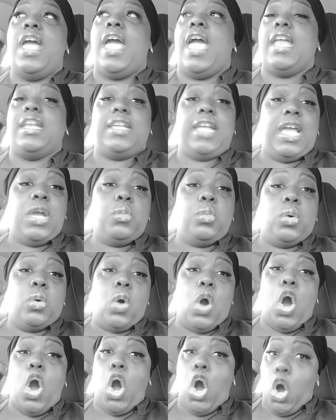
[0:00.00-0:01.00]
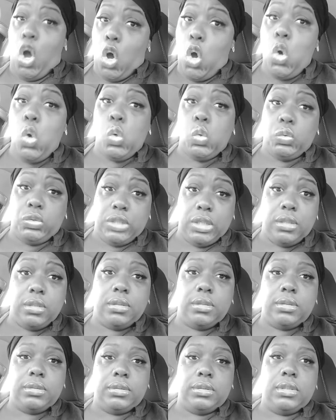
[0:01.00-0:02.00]
and they will hold
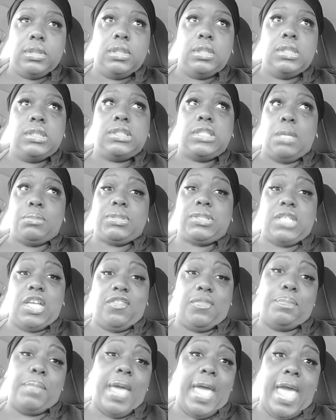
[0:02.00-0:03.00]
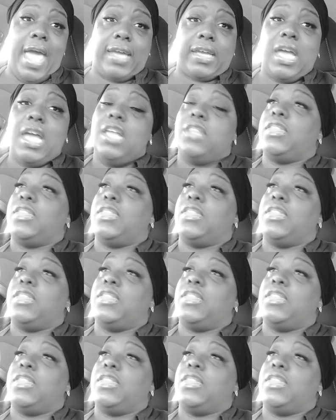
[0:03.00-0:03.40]
some stuff back.